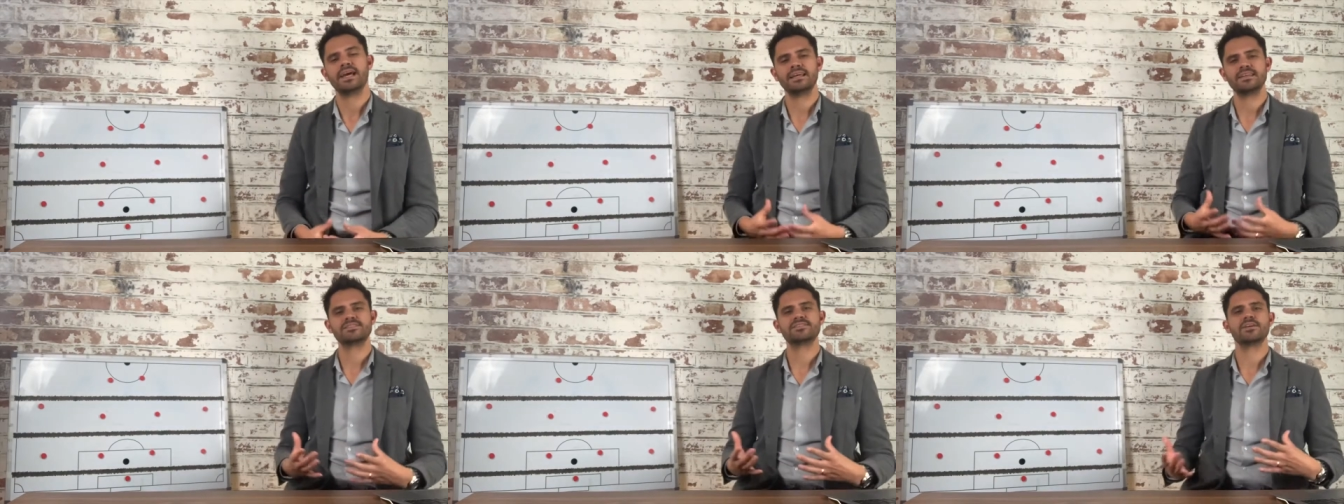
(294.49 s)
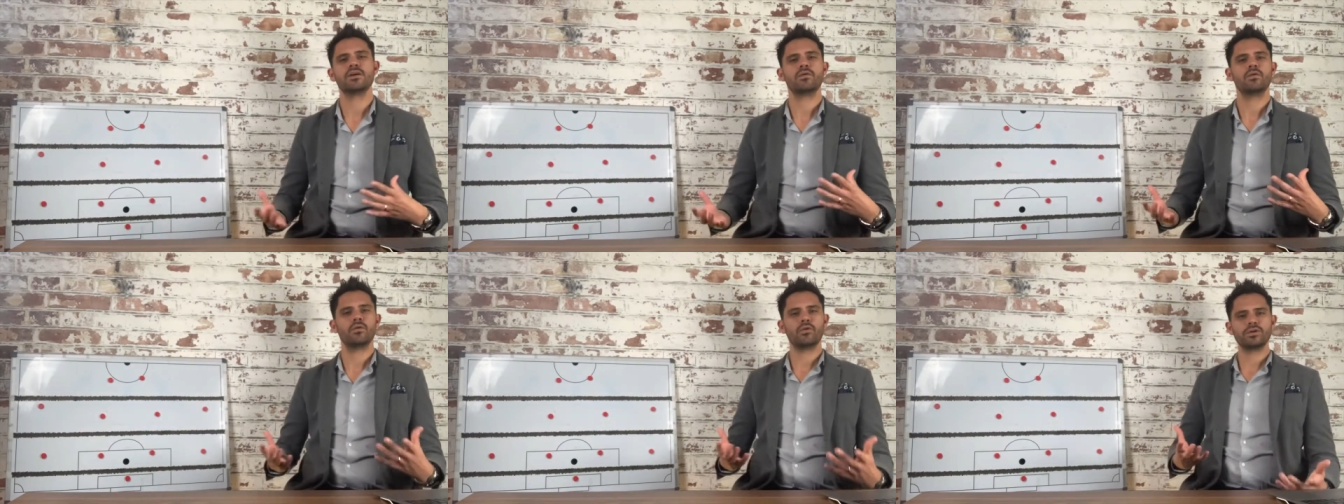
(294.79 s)
so
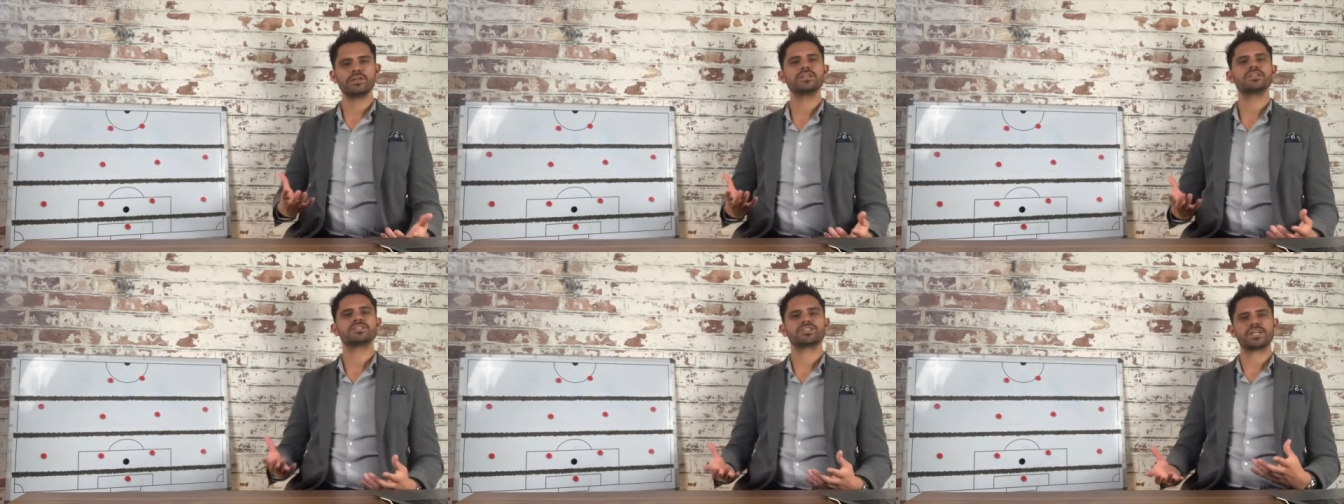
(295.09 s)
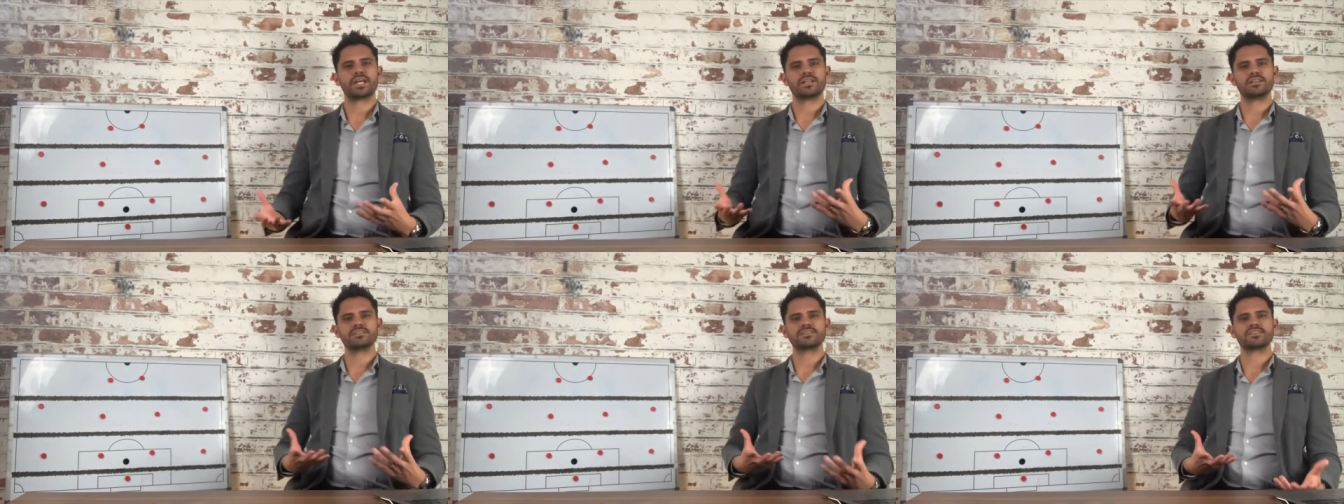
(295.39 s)
audience
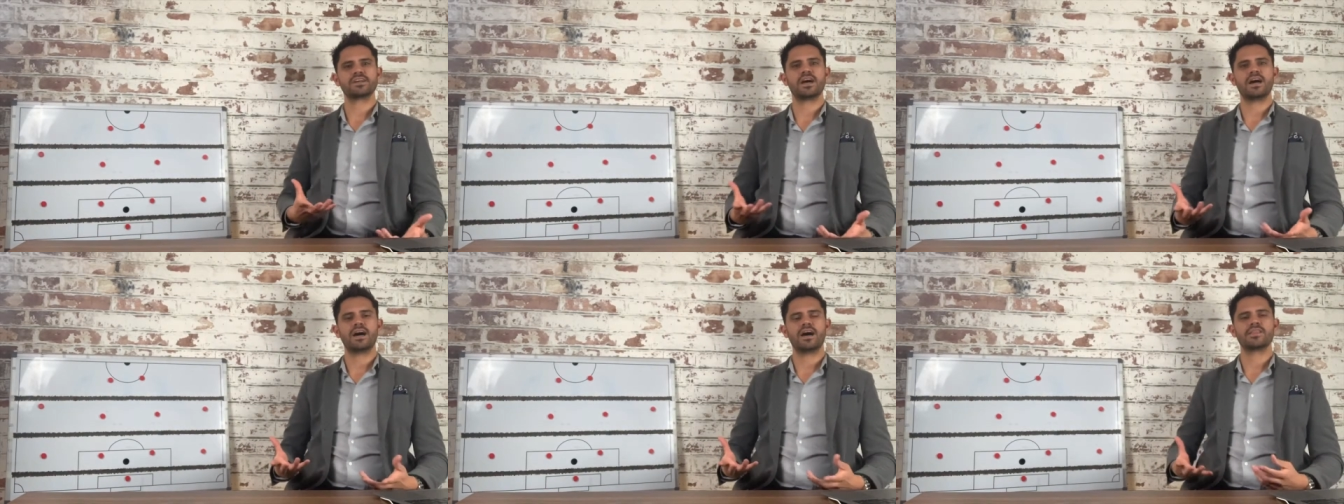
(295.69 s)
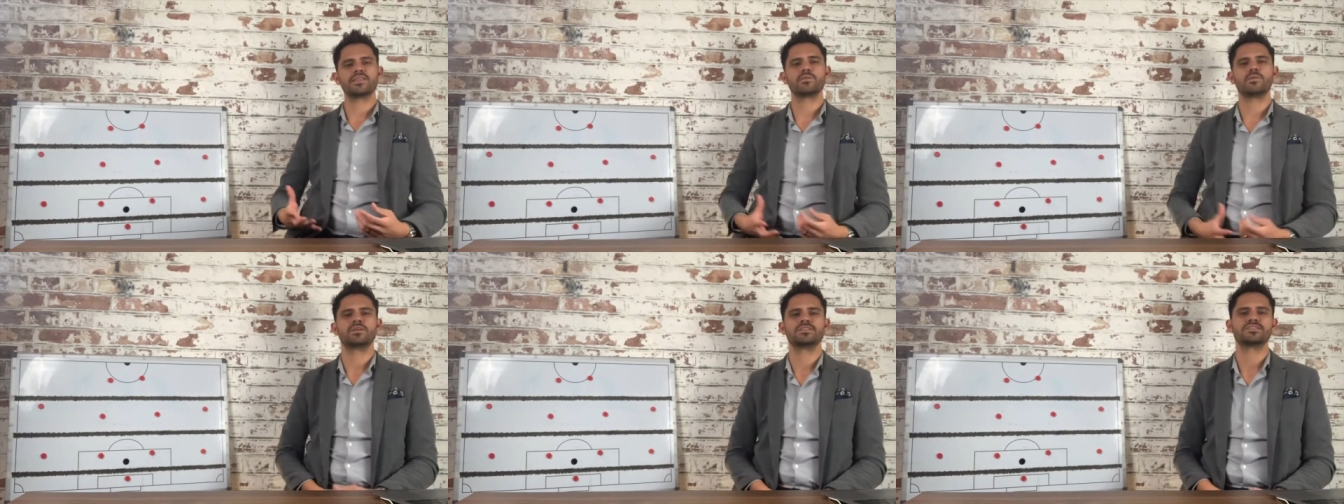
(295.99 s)
channels are the
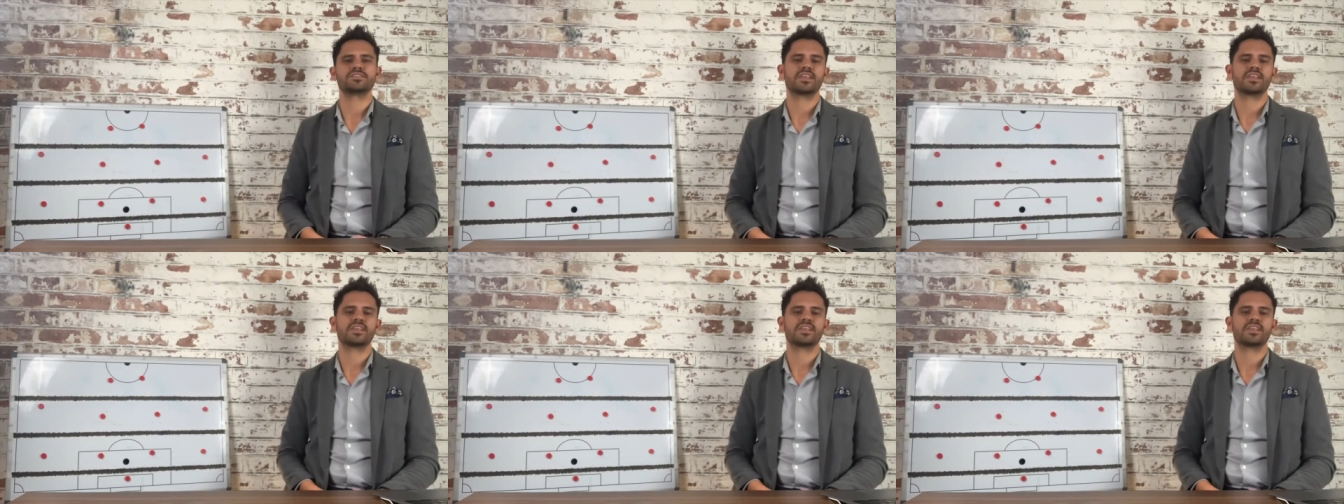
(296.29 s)
ones